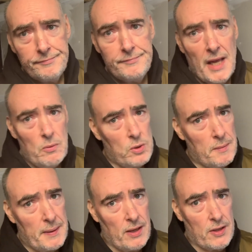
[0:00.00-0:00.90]
That would have
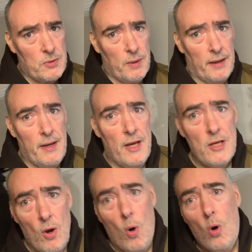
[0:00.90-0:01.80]
been nice, wouldn't it?
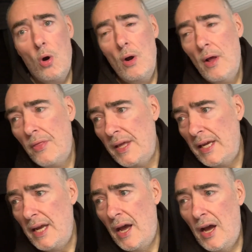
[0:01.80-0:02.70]
Or
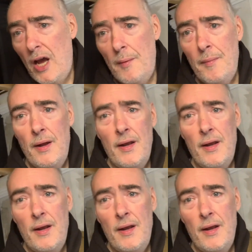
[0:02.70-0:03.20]
the